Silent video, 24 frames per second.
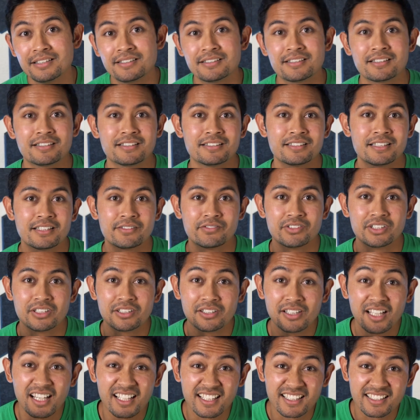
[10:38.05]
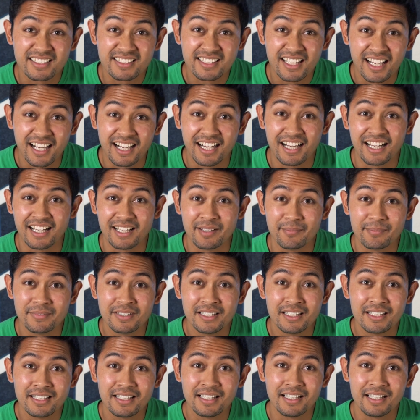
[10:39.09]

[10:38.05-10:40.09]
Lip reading: it's gonna save you a lot of time,